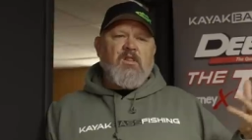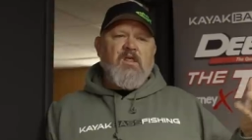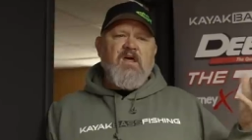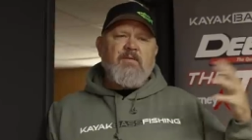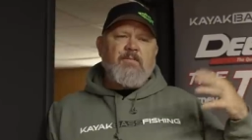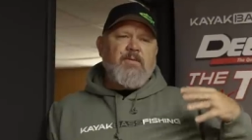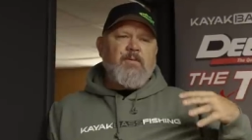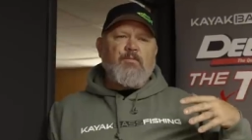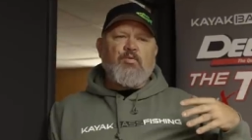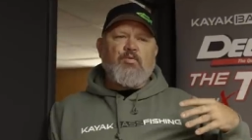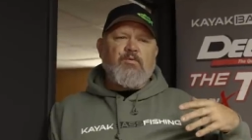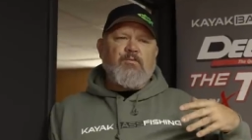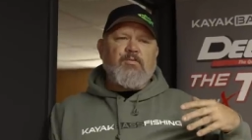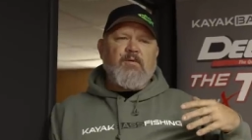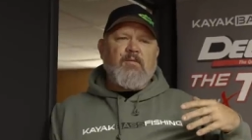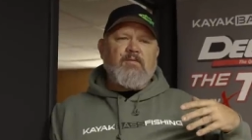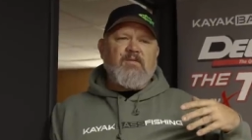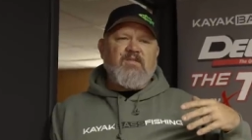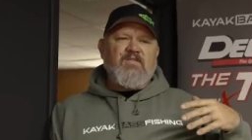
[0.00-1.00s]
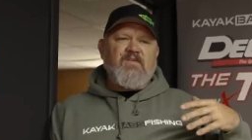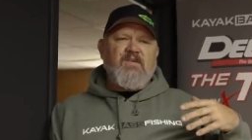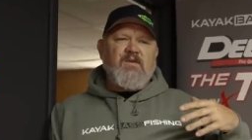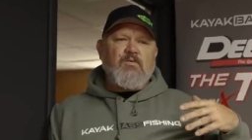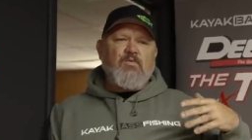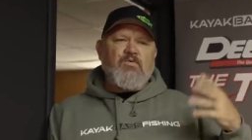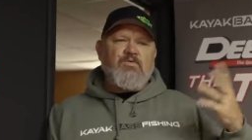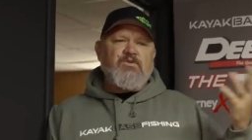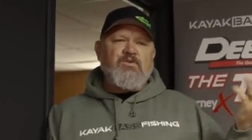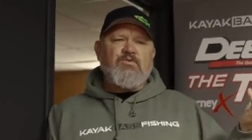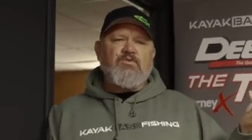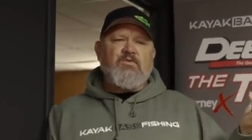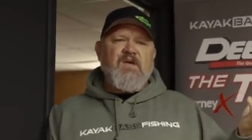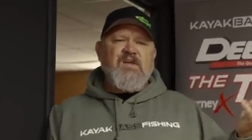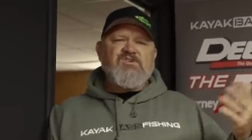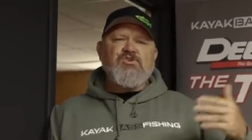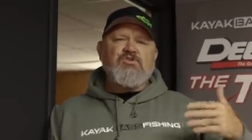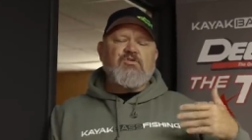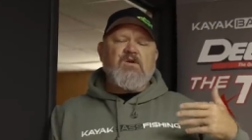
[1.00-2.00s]
lot of people would probably think, well, dude,
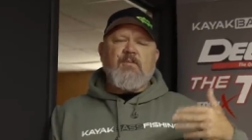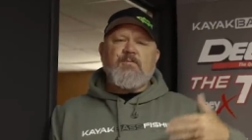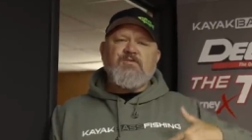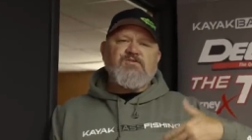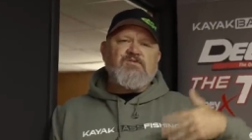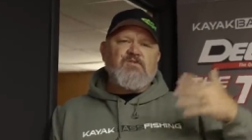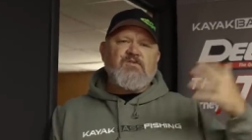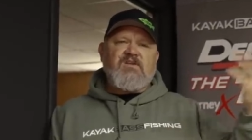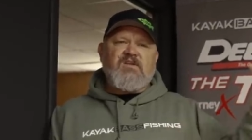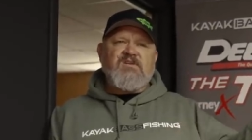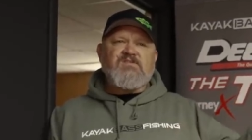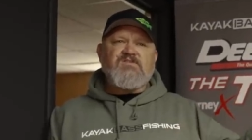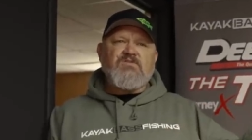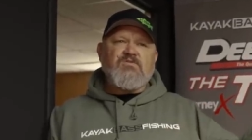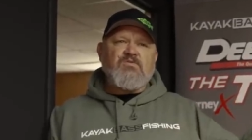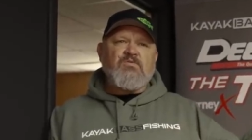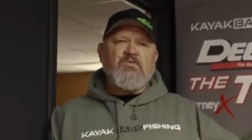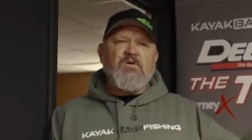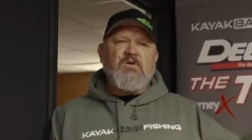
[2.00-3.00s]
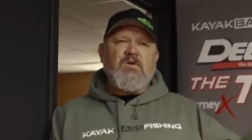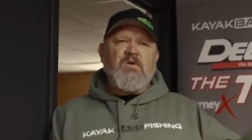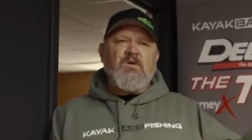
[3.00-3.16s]
that's your opportunity to,